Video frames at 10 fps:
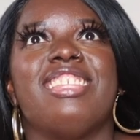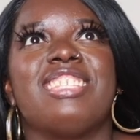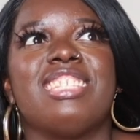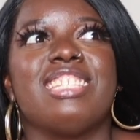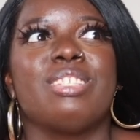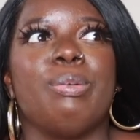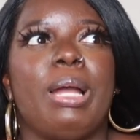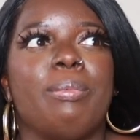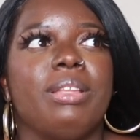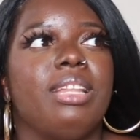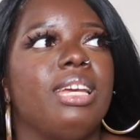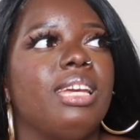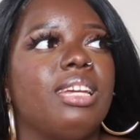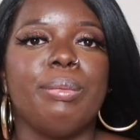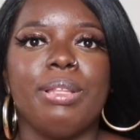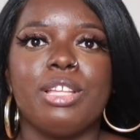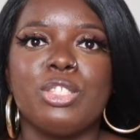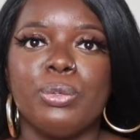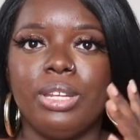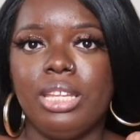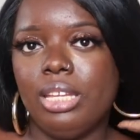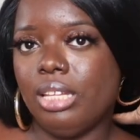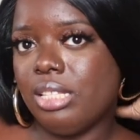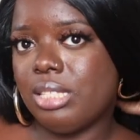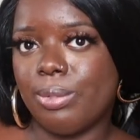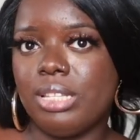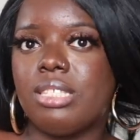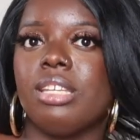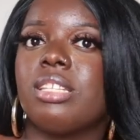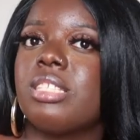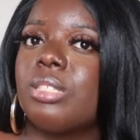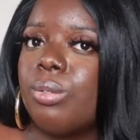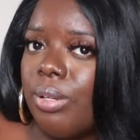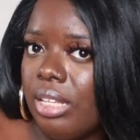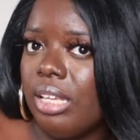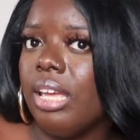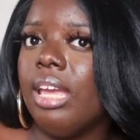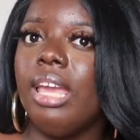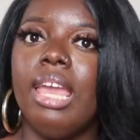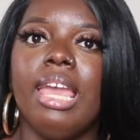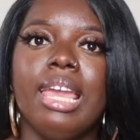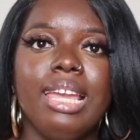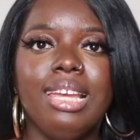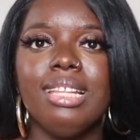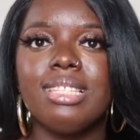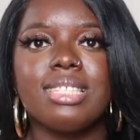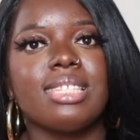this is probably like maybe like 20, 26, 28